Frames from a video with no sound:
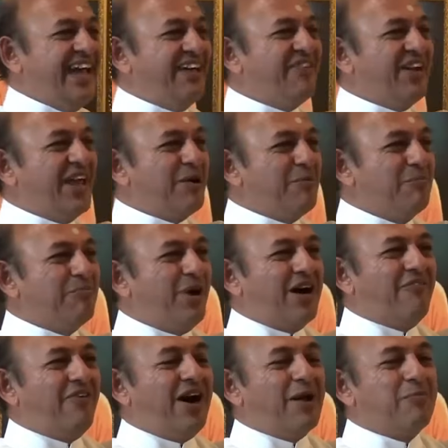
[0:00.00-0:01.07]
evening,
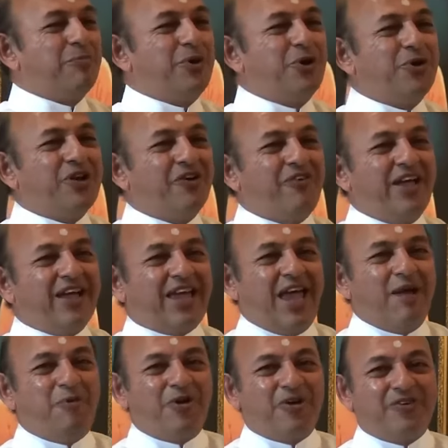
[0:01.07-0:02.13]
Bhagavan beautifully
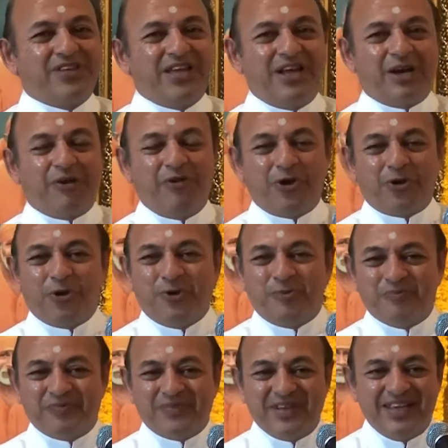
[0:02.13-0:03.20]
came out of the interview
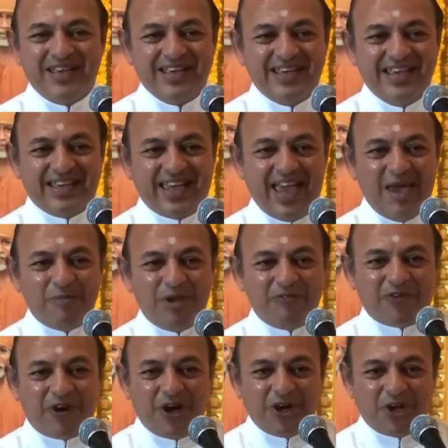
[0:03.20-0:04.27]
room. He came in
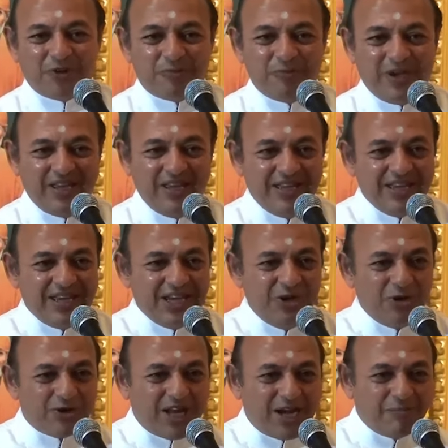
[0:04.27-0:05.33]
front of me. He
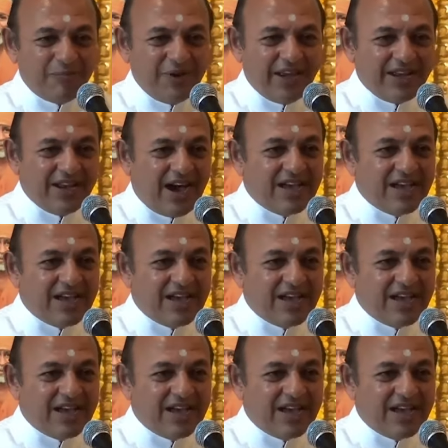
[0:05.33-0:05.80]
looked at me and